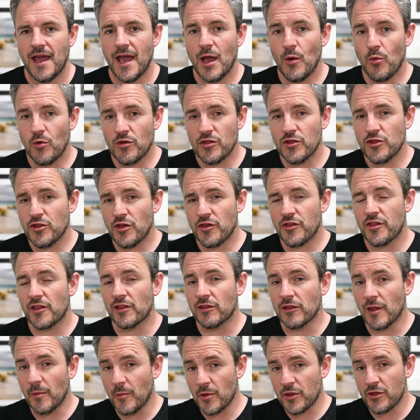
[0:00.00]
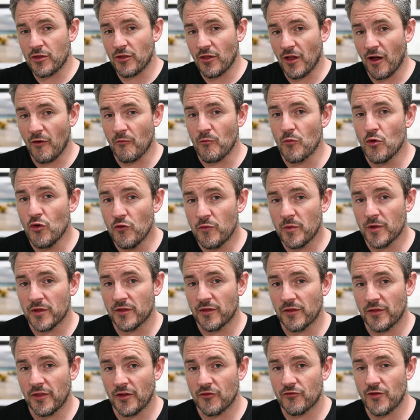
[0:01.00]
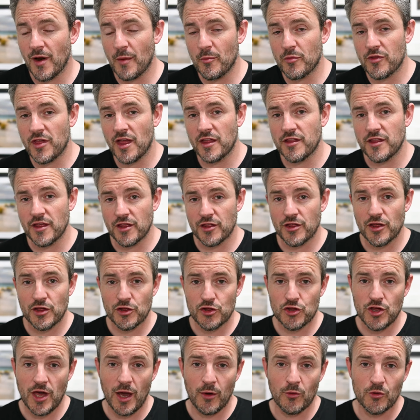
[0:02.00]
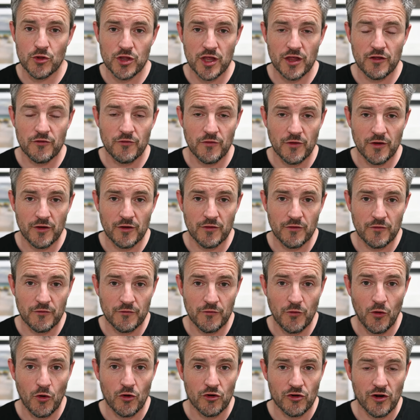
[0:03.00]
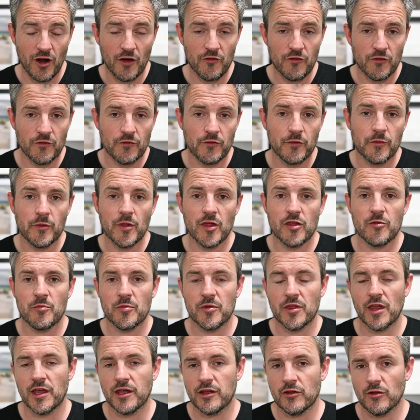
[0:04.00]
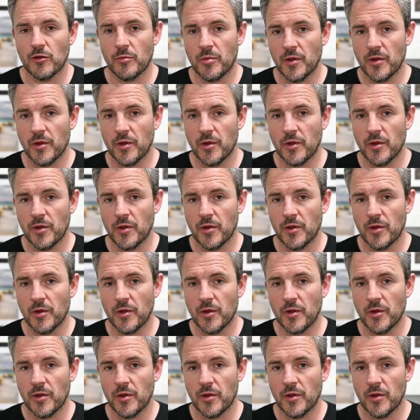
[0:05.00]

It wasn't just the limits in our movement that represented challenges for photographing from this particular